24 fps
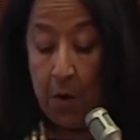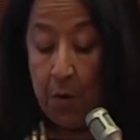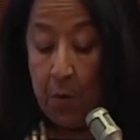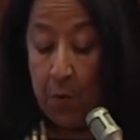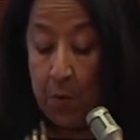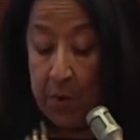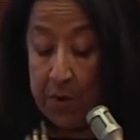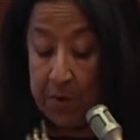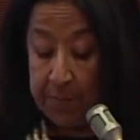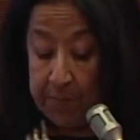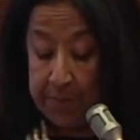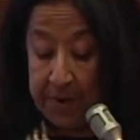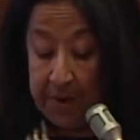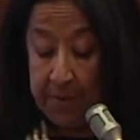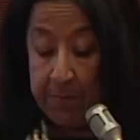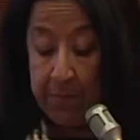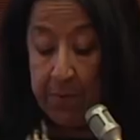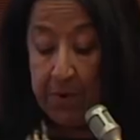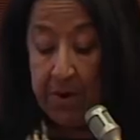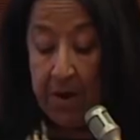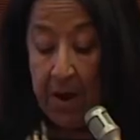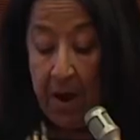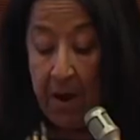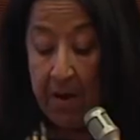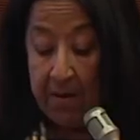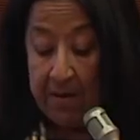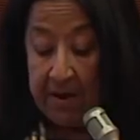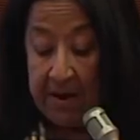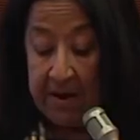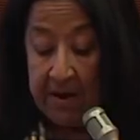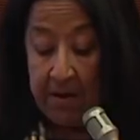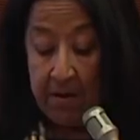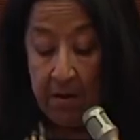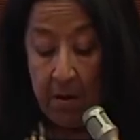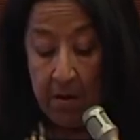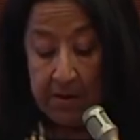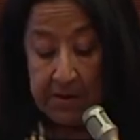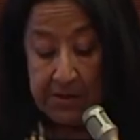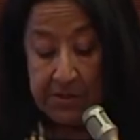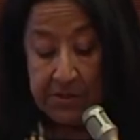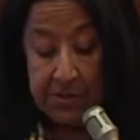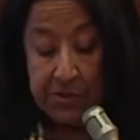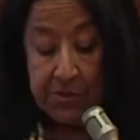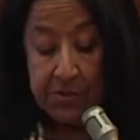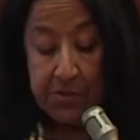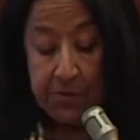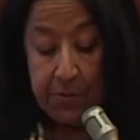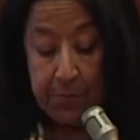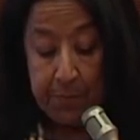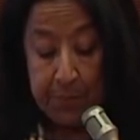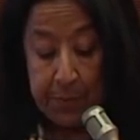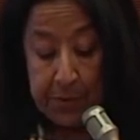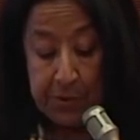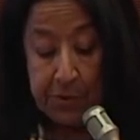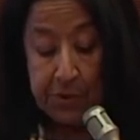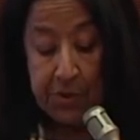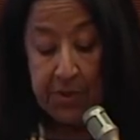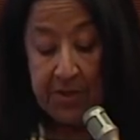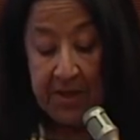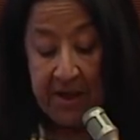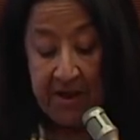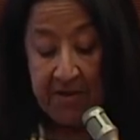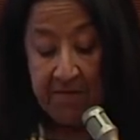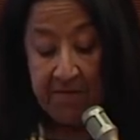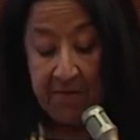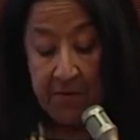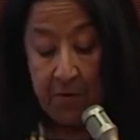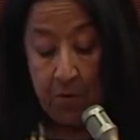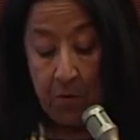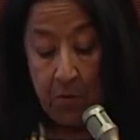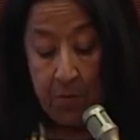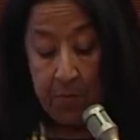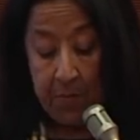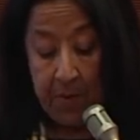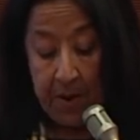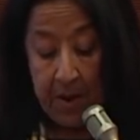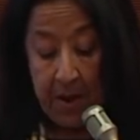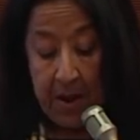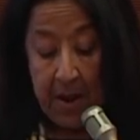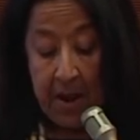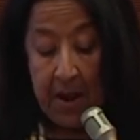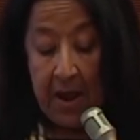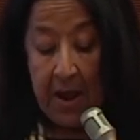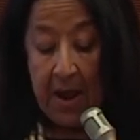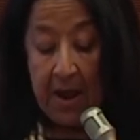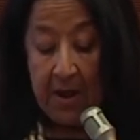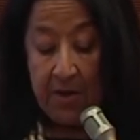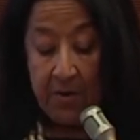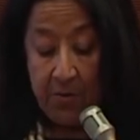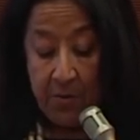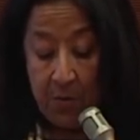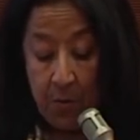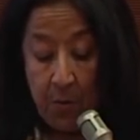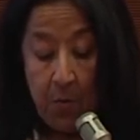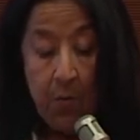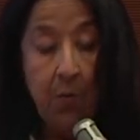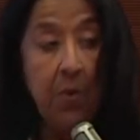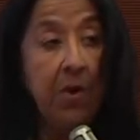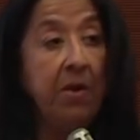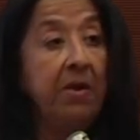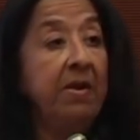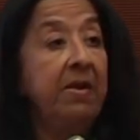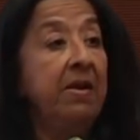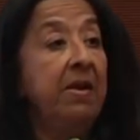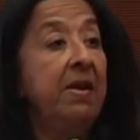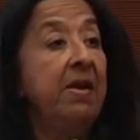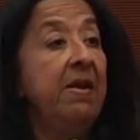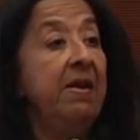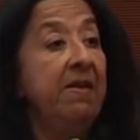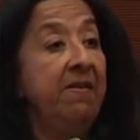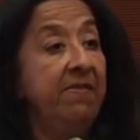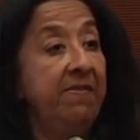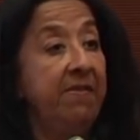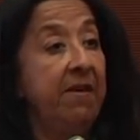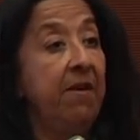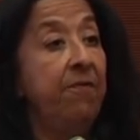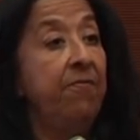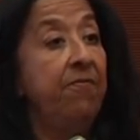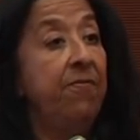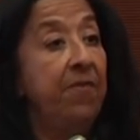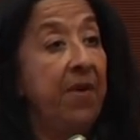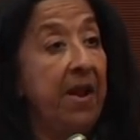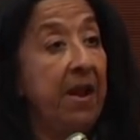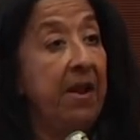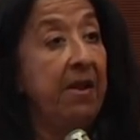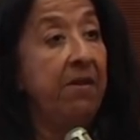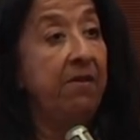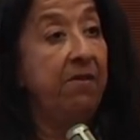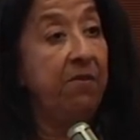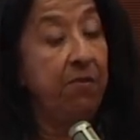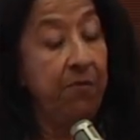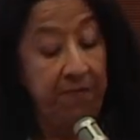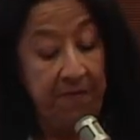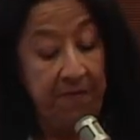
where people are encouraged to push the envelope and no one is afraid to